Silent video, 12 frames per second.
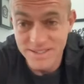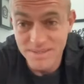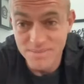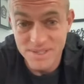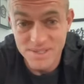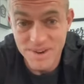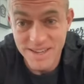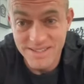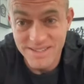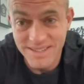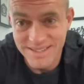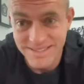sleep. This is
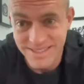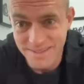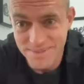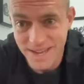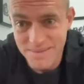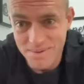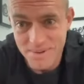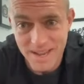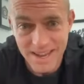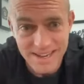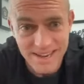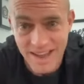crazy. And same time every
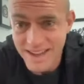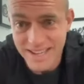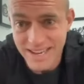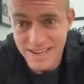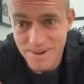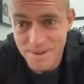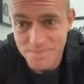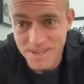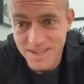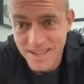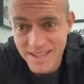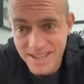night, not getting
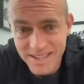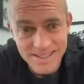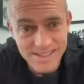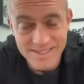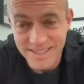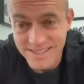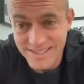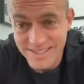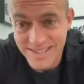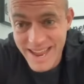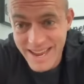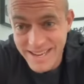interrupted. This is
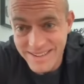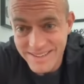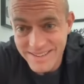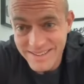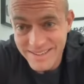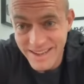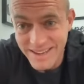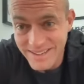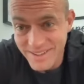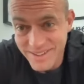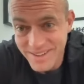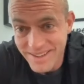insane.
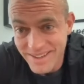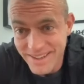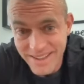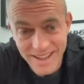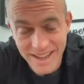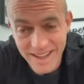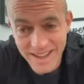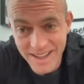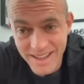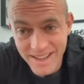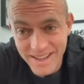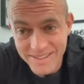Like
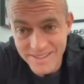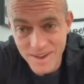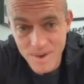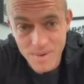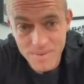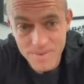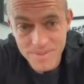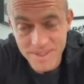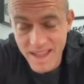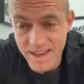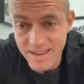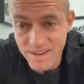so
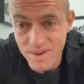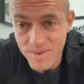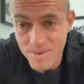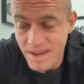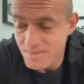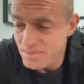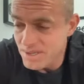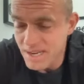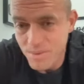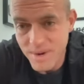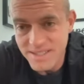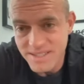then you know then i'm
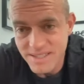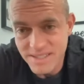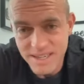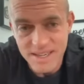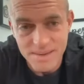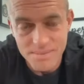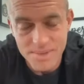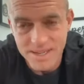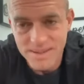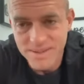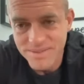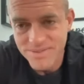looking at wes's shit and i'm
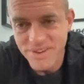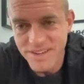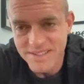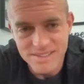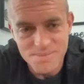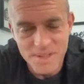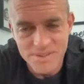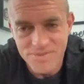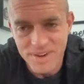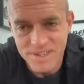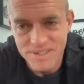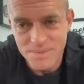like fuck this
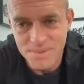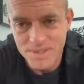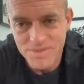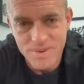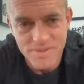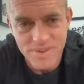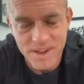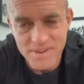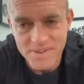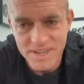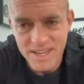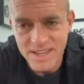motherfucker's up at
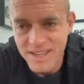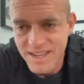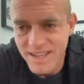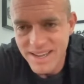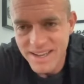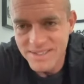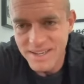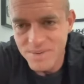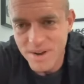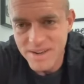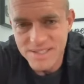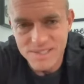245 every day i was
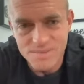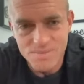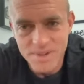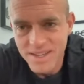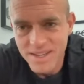like why don't i just